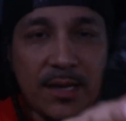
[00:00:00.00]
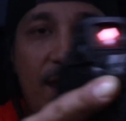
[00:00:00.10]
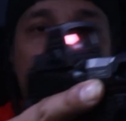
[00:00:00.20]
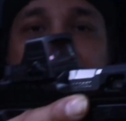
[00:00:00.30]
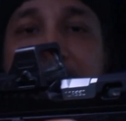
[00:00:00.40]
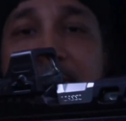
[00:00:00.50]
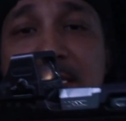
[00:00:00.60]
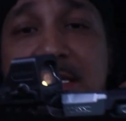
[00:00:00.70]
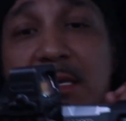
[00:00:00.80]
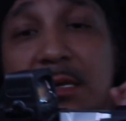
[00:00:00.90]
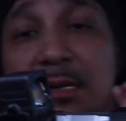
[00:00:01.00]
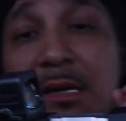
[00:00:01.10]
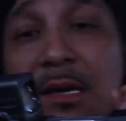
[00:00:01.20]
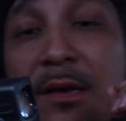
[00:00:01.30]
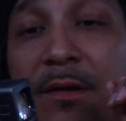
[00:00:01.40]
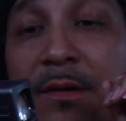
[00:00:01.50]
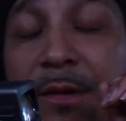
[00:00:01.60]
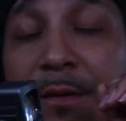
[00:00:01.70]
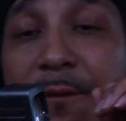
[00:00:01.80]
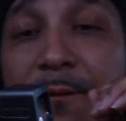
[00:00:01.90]
and it's
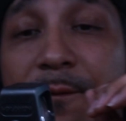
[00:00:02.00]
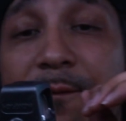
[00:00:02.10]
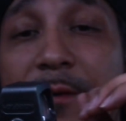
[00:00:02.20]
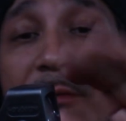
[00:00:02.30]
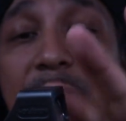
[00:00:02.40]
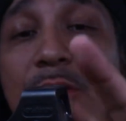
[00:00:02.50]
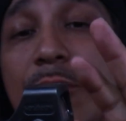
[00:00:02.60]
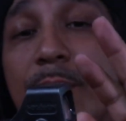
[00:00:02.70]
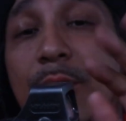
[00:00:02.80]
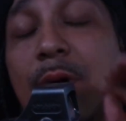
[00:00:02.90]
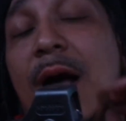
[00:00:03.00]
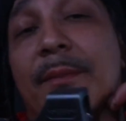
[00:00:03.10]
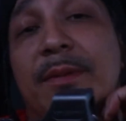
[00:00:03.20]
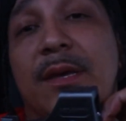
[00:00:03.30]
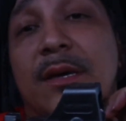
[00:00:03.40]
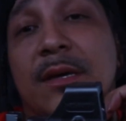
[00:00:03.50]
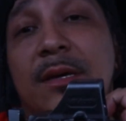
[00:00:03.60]
very durable optic.